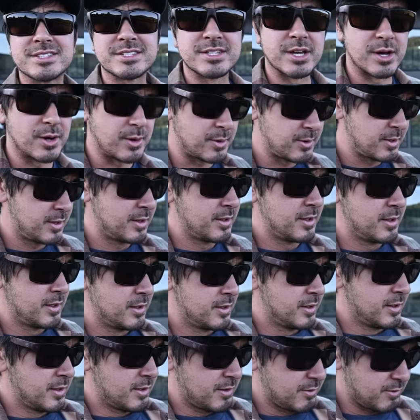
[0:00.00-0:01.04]
So
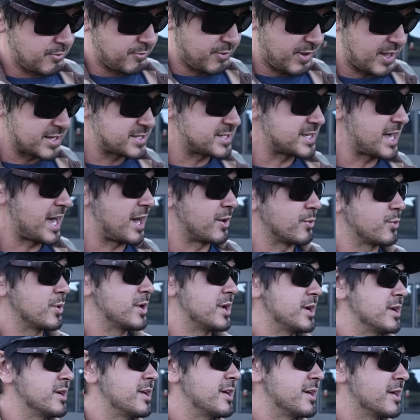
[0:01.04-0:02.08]
if I sound
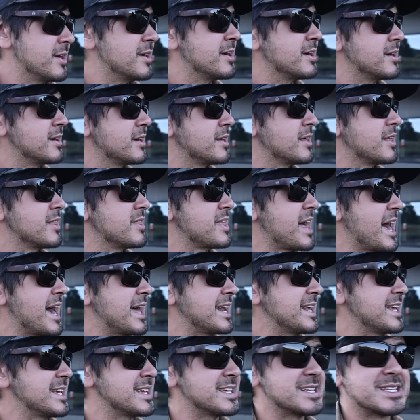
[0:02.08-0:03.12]
weird,
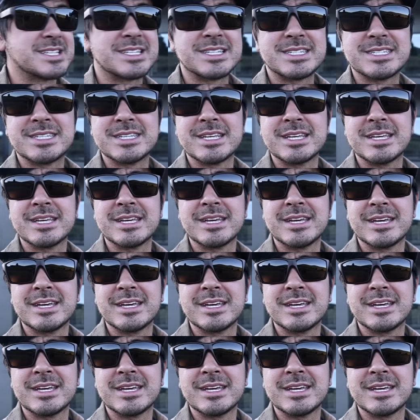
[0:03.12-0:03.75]
that is,